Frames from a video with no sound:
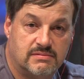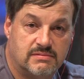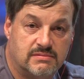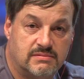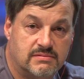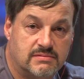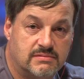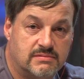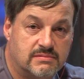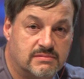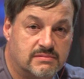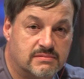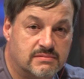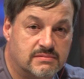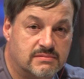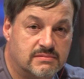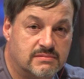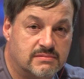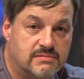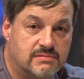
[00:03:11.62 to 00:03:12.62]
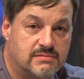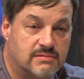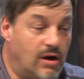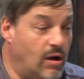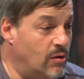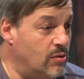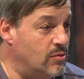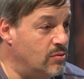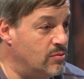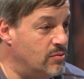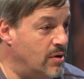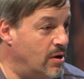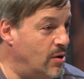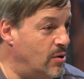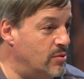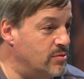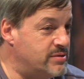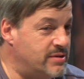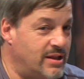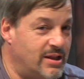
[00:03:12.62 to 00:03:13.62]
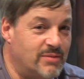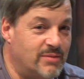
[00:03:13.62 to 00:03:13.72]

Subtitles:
roll this here teleprompter for a second.